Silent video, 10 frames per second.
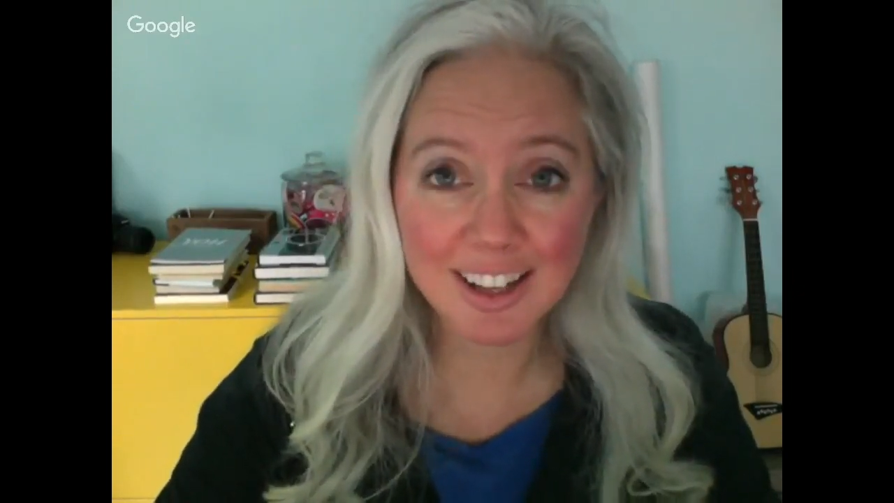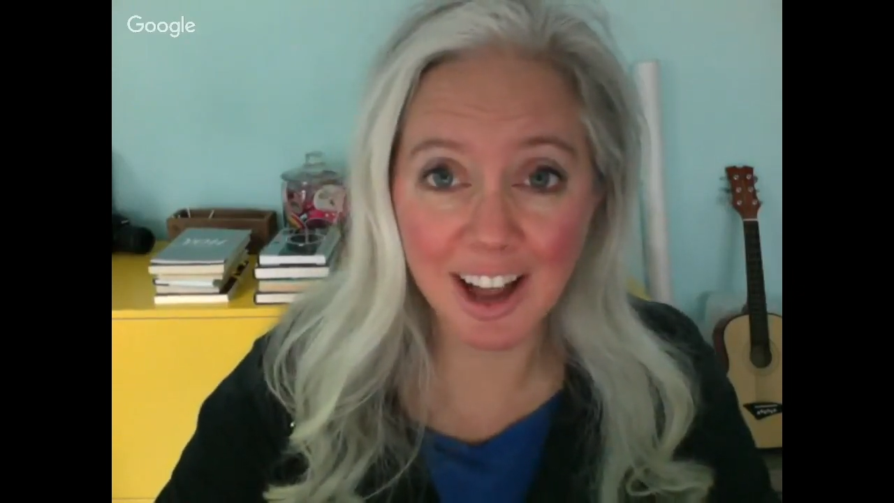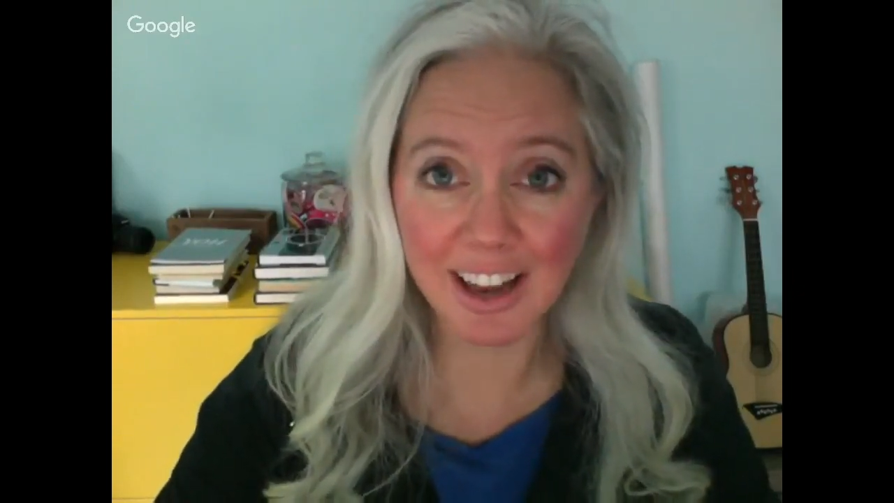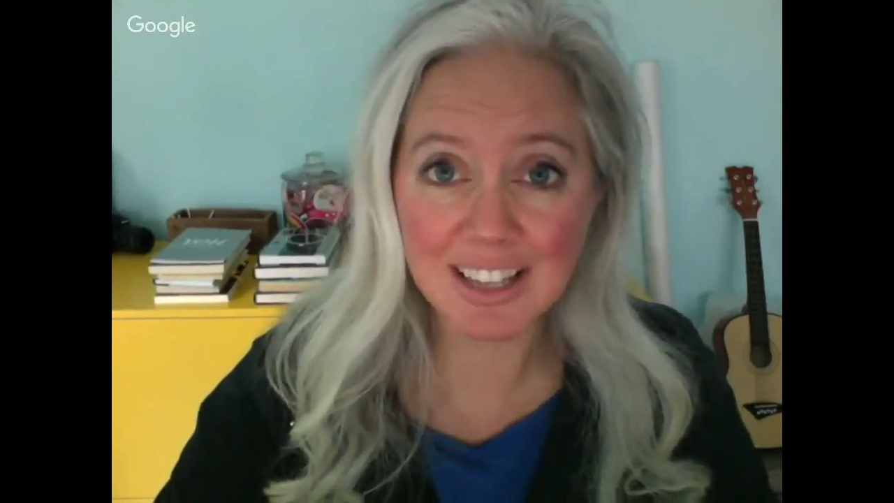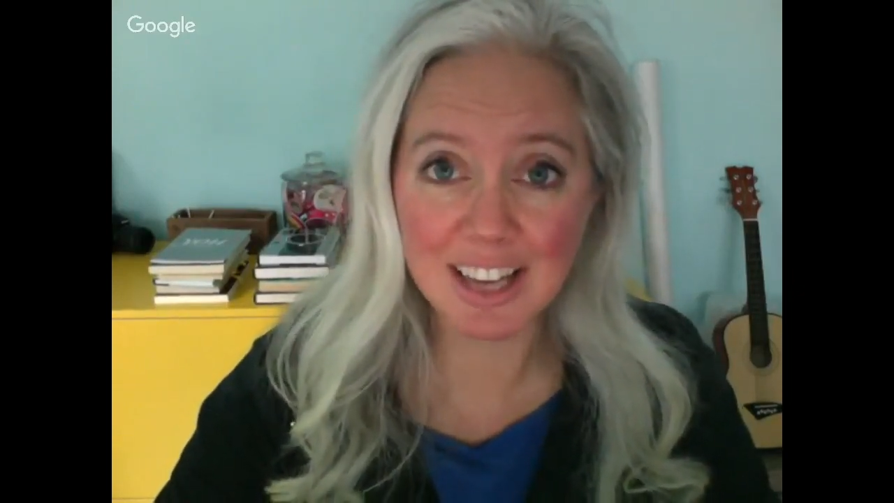
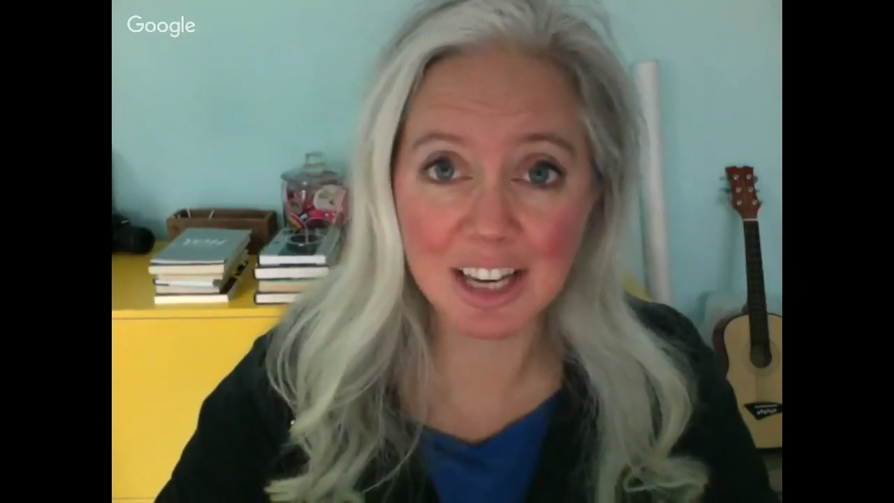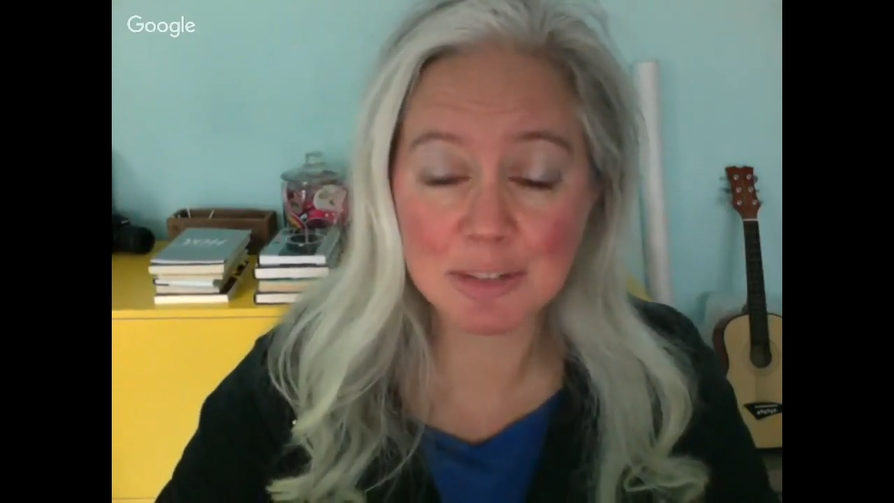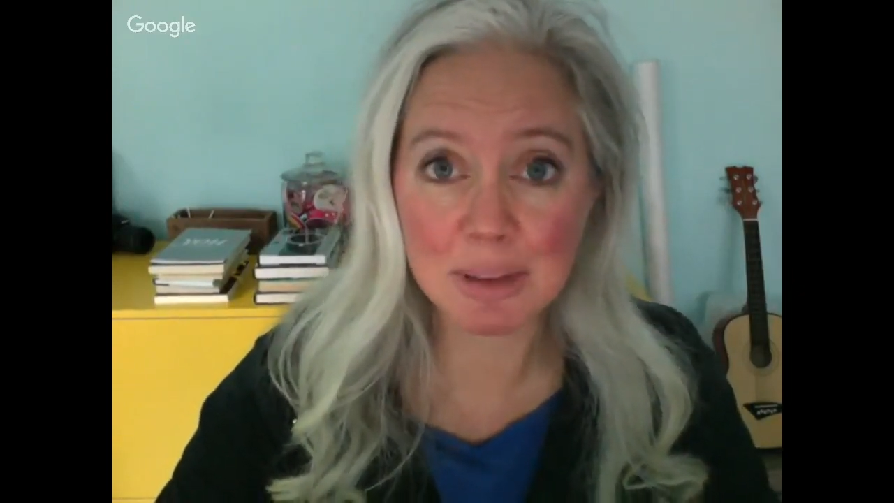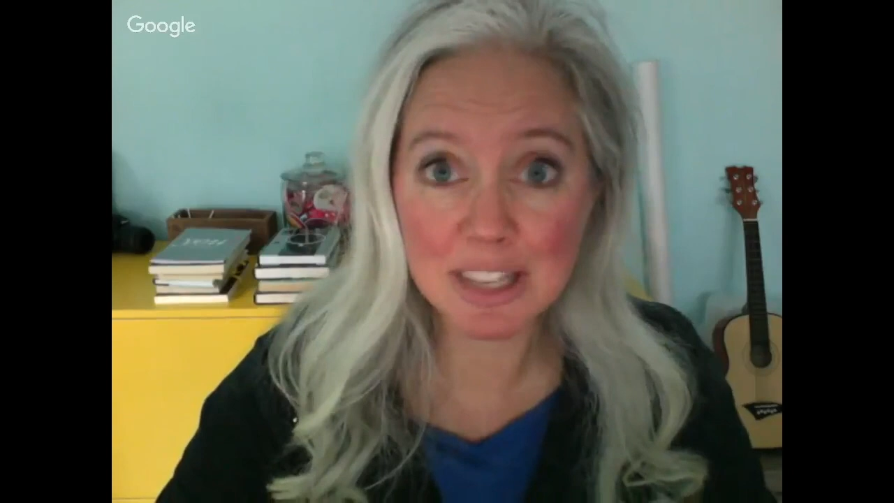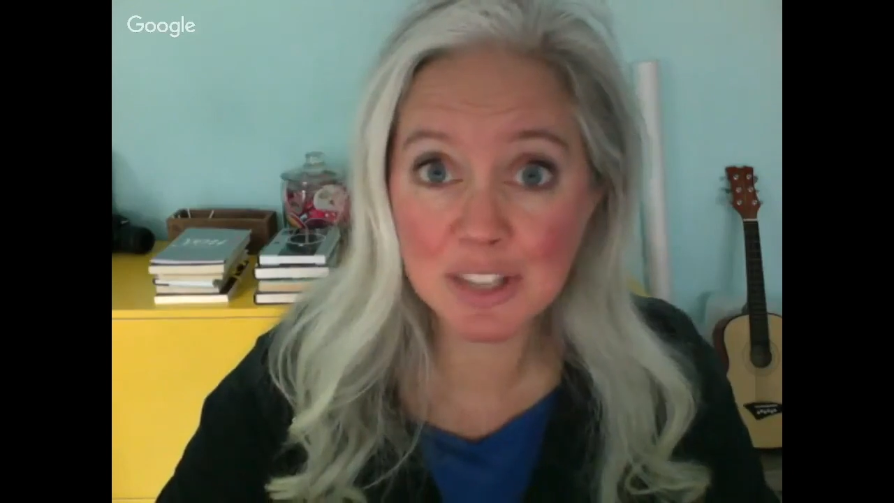clients say
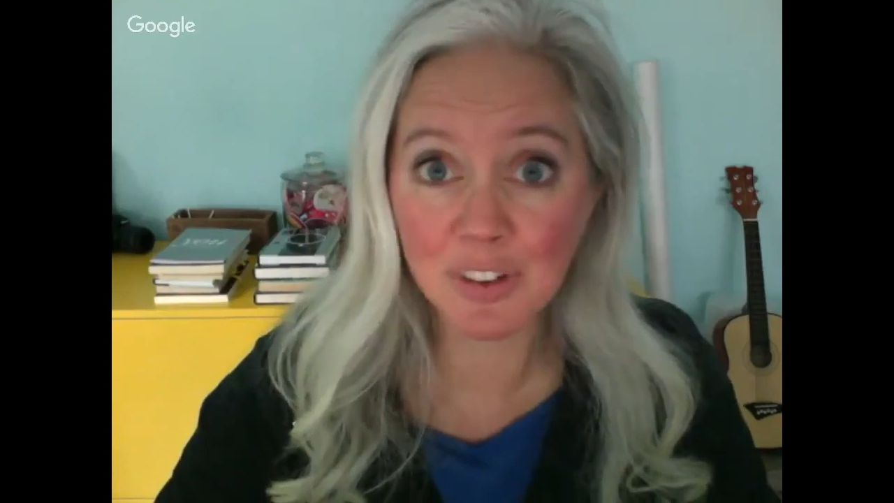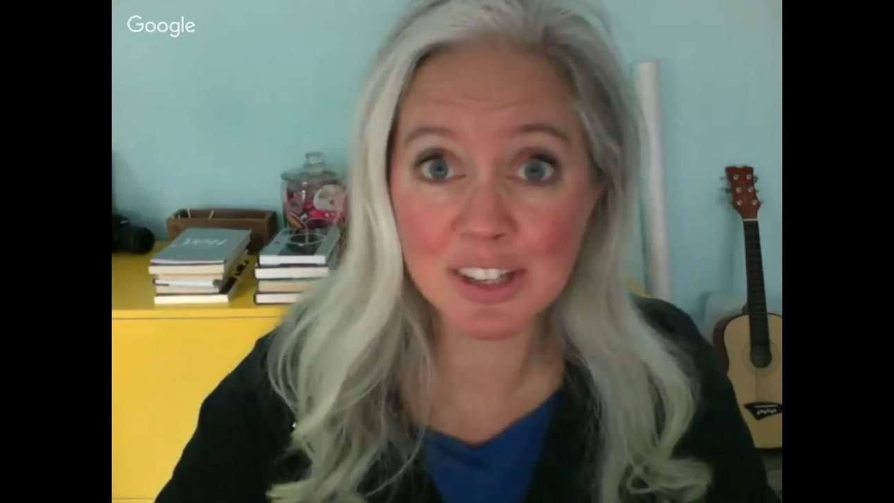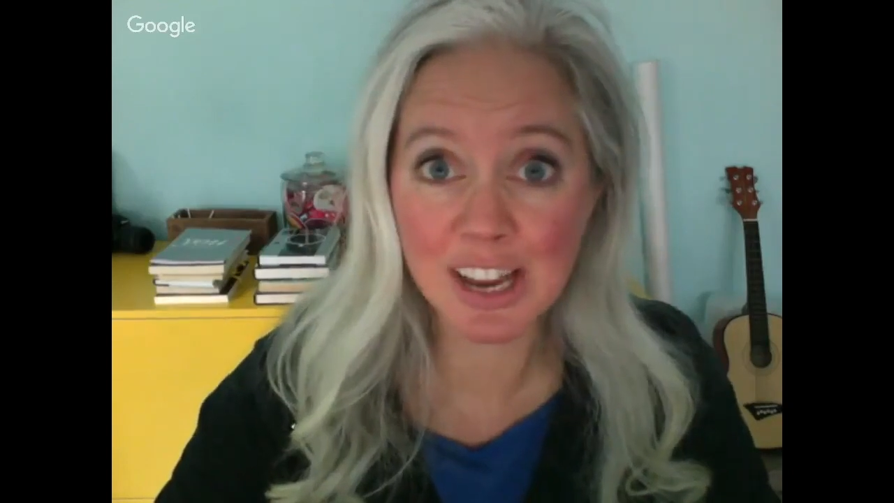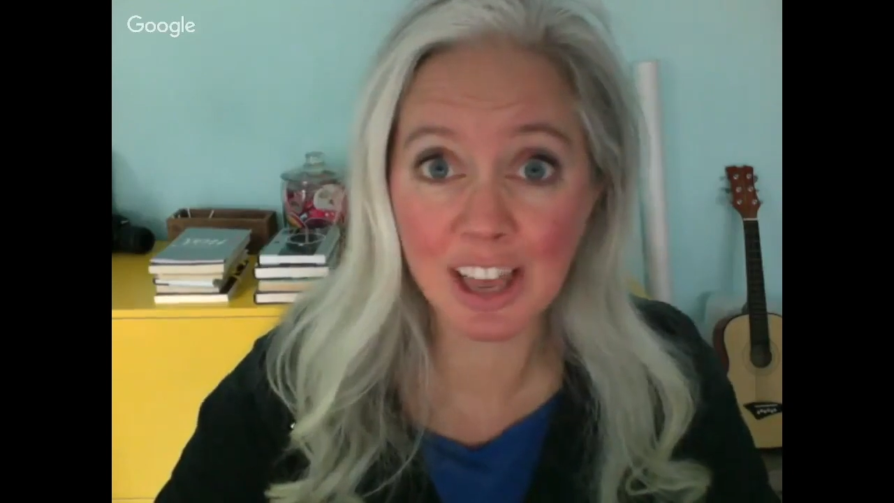to me, this feels